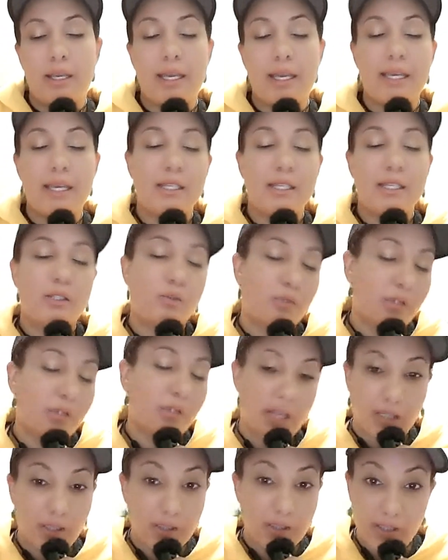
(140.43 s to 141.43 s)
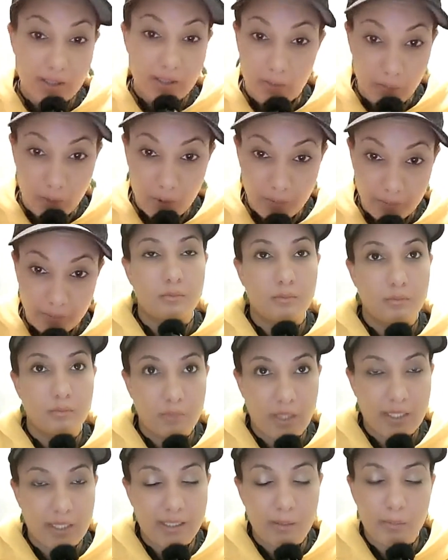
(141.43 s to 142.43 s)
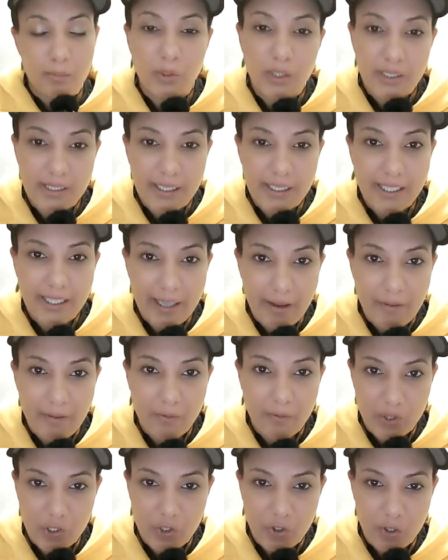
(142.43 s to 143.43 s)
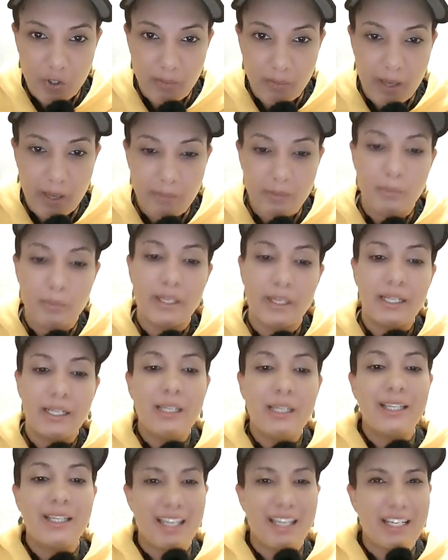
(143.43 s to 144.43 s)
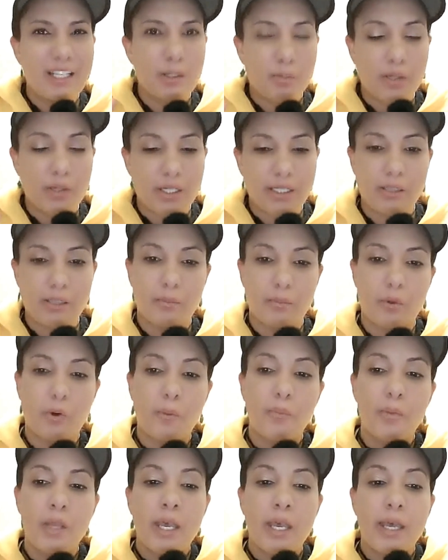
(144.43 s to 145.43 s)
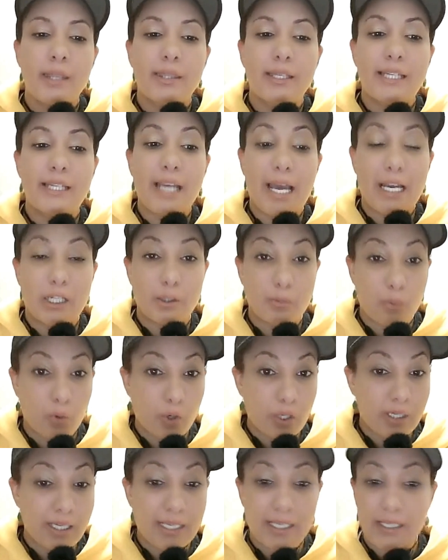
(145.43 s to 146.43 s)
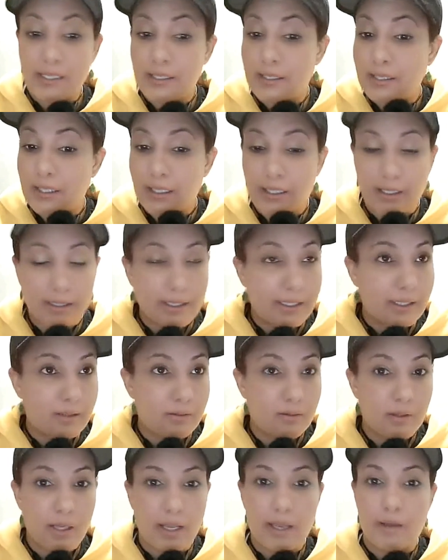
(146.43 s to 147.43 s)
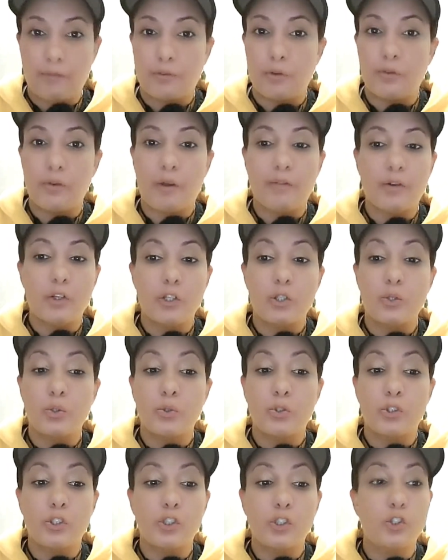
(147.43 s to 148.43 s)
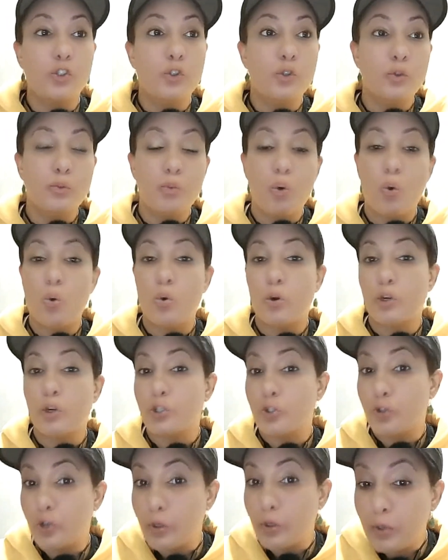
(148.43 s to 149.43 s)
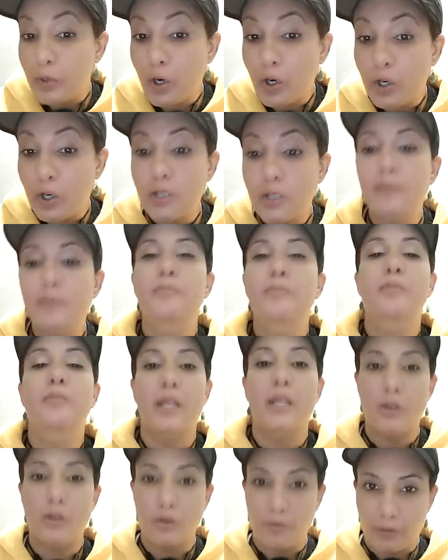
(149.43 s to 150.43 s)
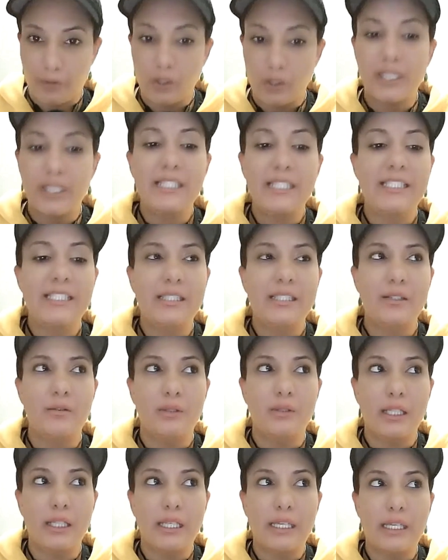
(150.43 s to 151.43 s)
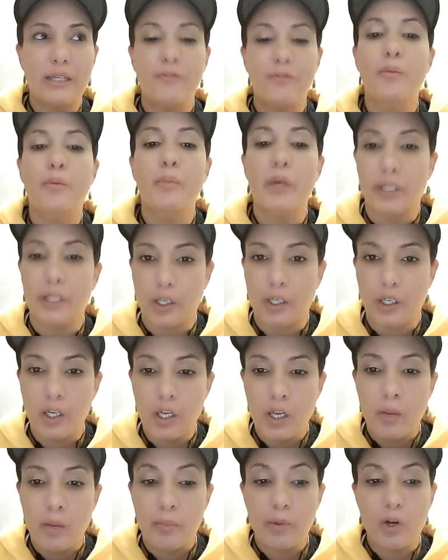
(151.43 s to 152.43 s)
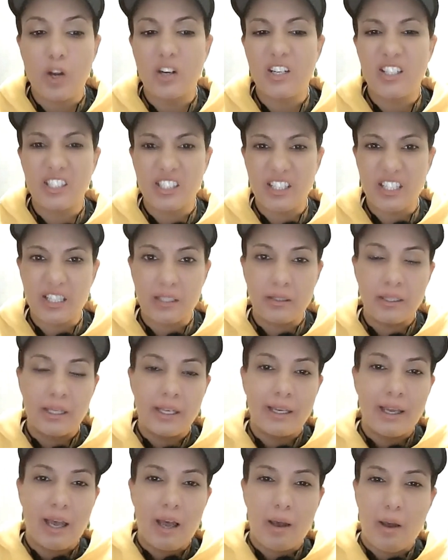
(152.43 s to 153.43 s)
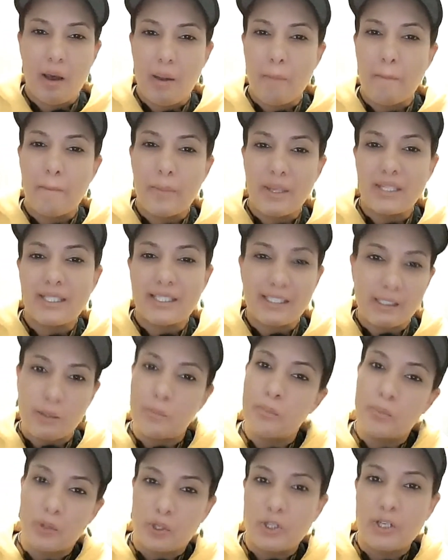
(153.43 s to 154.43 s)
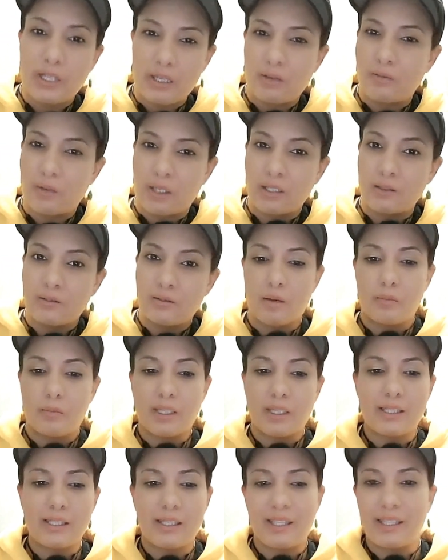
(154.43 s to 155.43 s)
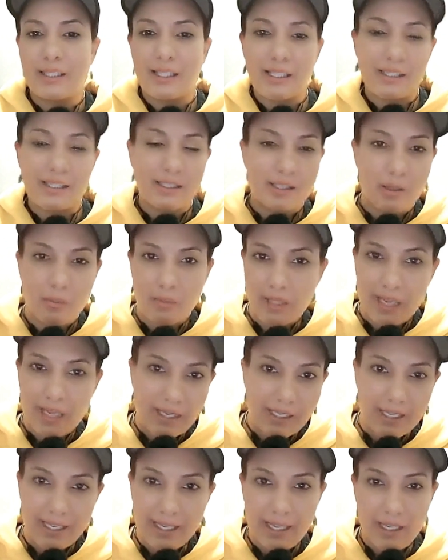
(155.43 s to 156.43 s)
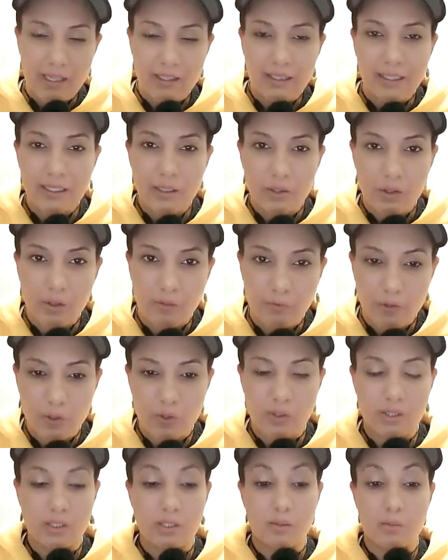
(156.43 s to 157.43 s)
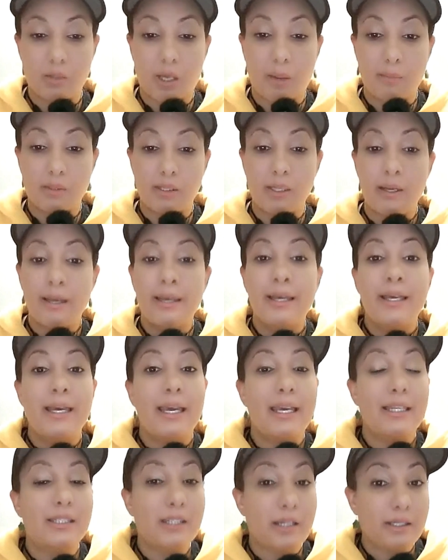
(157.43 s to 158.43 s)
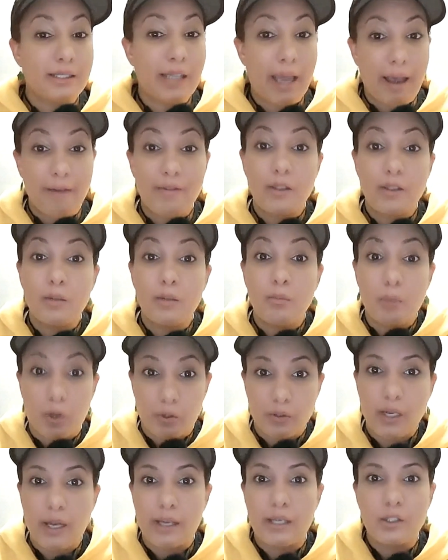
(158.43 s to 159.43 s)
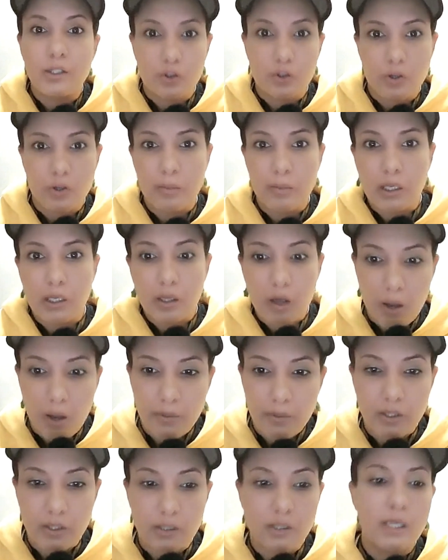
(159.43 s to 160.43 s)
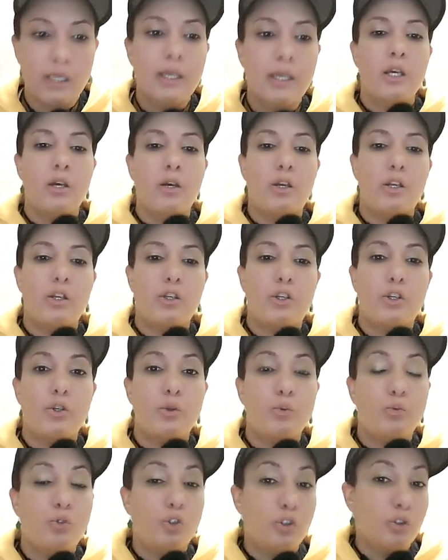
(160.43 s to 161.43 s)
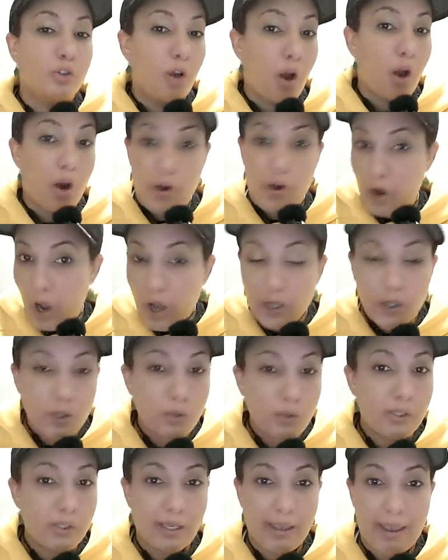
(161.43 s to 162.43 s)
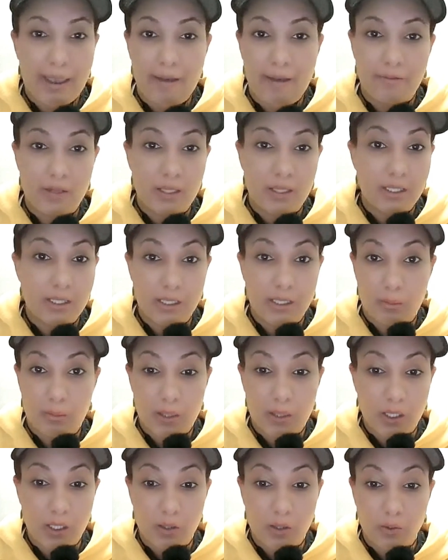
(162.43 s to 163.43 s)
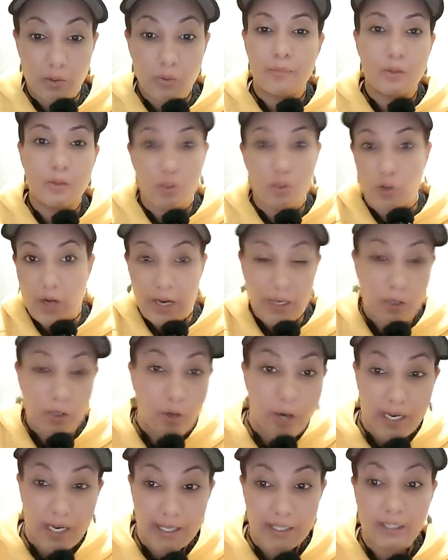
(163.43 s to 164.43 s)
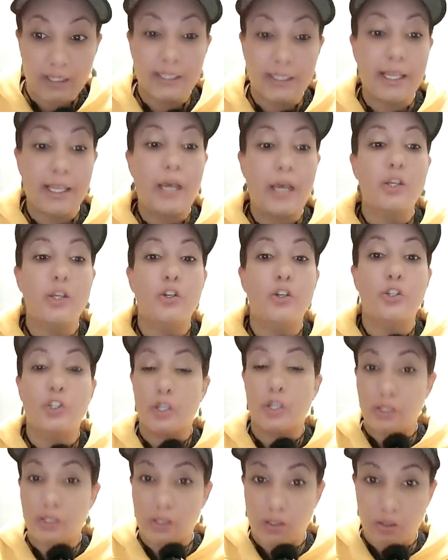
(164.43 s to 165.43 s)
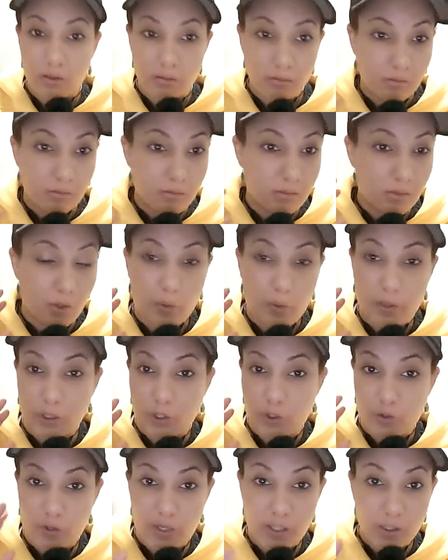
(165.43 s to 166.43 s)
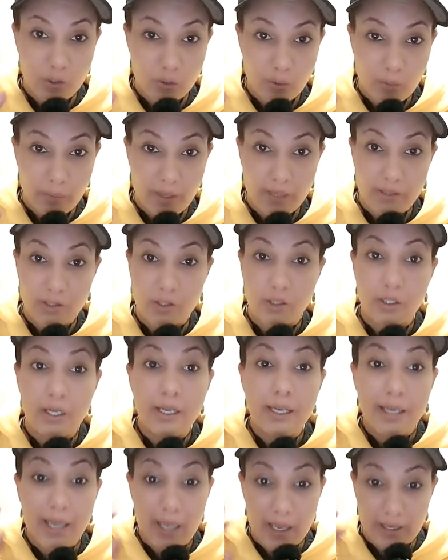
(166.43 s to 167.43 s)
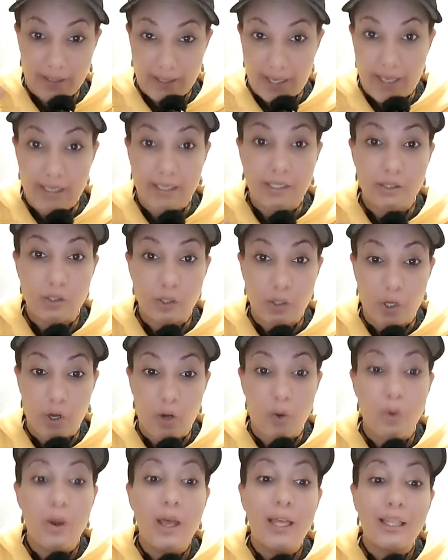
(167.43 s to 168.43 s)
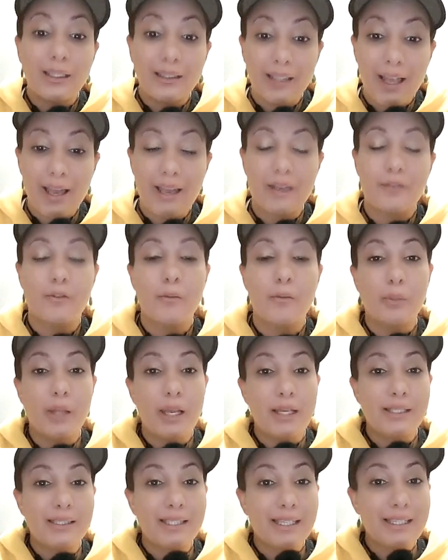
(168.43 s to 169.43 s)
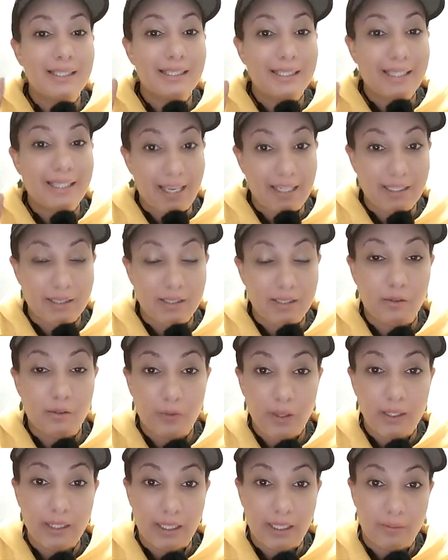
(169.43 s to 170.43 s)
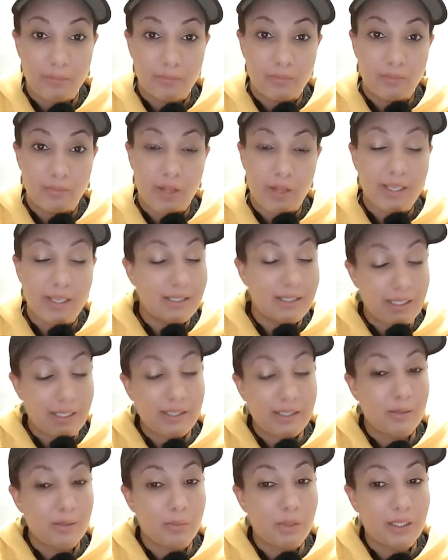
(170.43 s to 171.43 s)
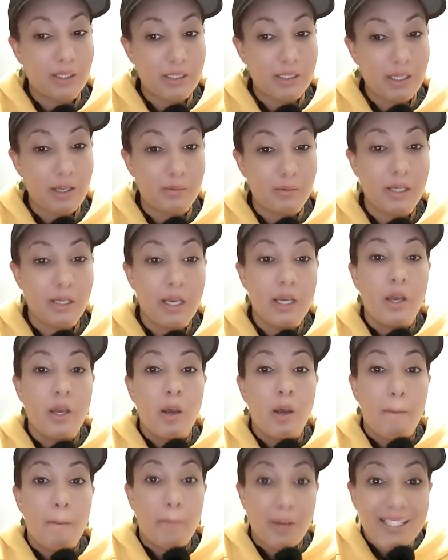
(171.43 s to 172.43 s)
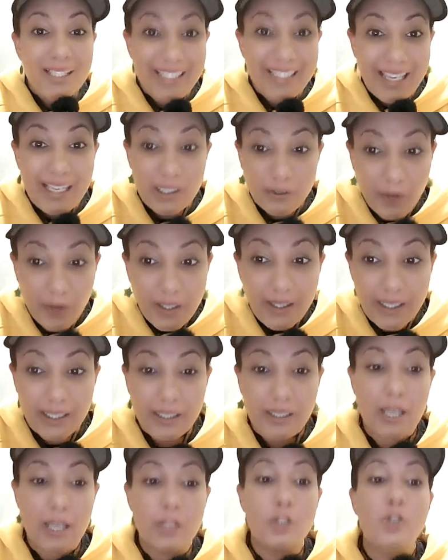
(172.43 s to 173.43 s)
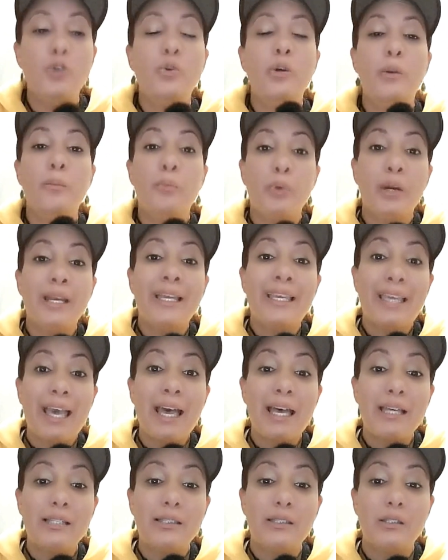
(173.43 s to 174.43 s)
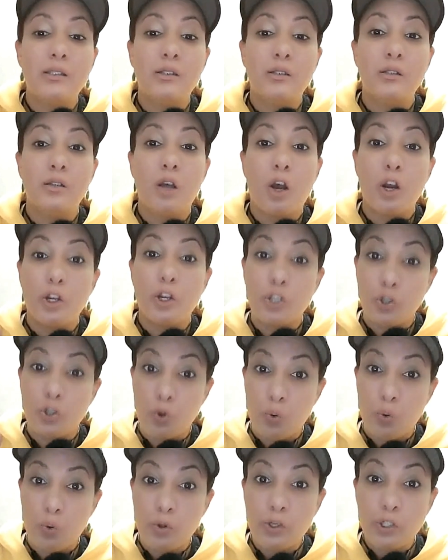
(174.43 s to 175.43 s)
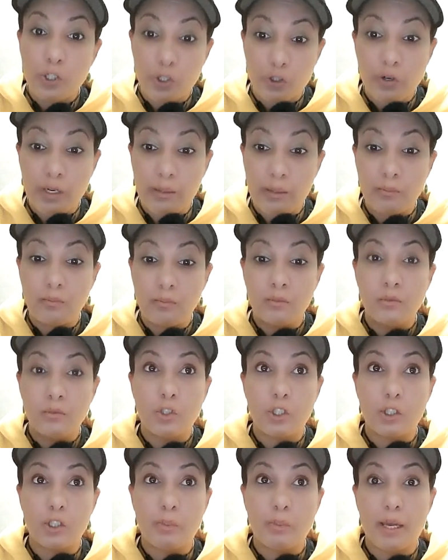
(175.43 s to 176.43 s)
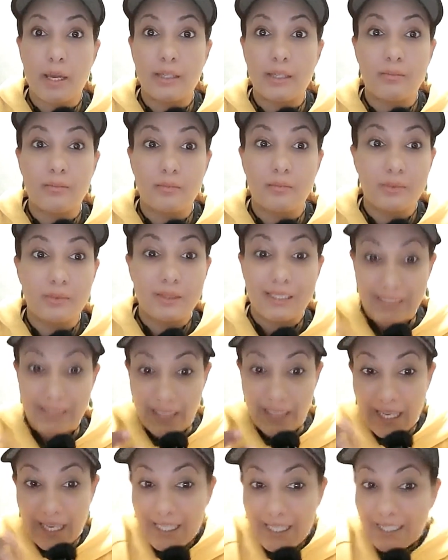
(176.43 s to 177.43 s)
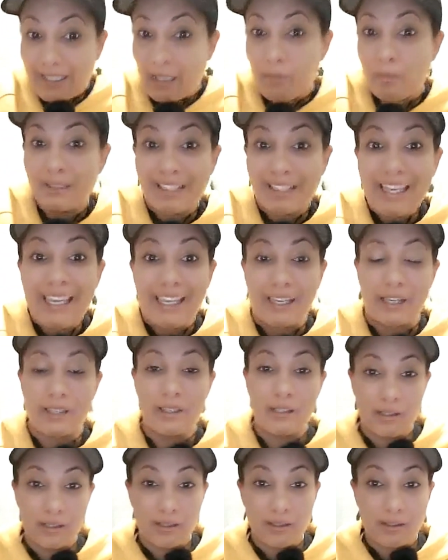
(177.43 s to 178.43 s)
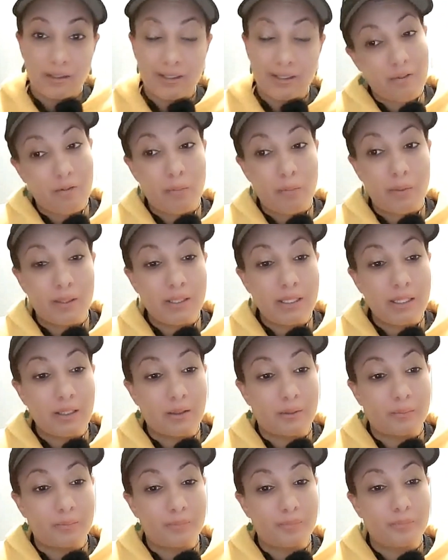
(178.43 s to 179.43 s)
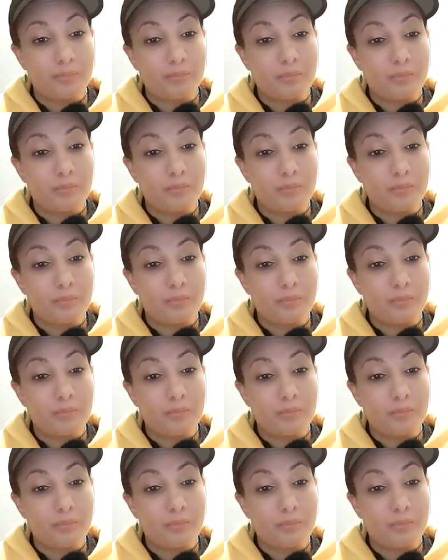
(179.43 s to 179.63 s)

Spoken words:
It's ridiculously simple. As simple as it can get with Streamlabs, but it is pretty simple. The dashboard is clean. If you've ever used Zoom or StreamYard, it'll feel instantly familiar. But honestly, a bit simpler even, because I think that some of that can get a little confusing sometimes. It does have the multi-streaming options. You are not using heavy CPU strain or anything like that. You're just going straight into a browser and getting to go live. Plus, it's guest friendly. I can say this a million times, but it's guest friendly, and you can bring guests on your stream just by sending them a link. That's a big deal.